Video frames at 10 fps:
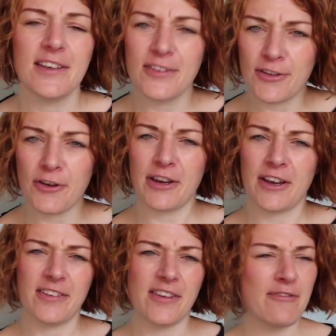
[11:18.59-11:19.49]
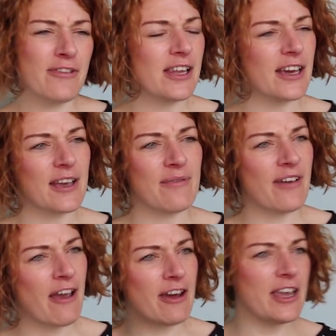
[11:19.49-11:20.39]
Sorry guys, I feel like I'm
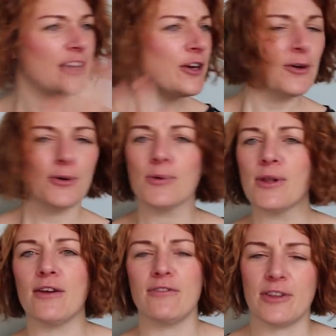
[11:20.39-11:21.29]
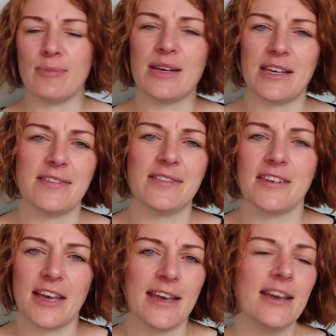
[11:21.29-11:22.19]
very all over the place
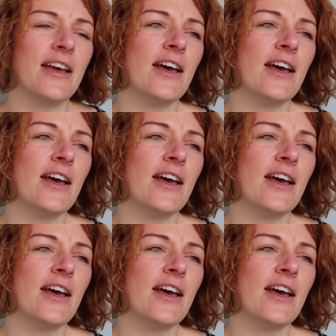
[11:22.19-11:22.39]
today.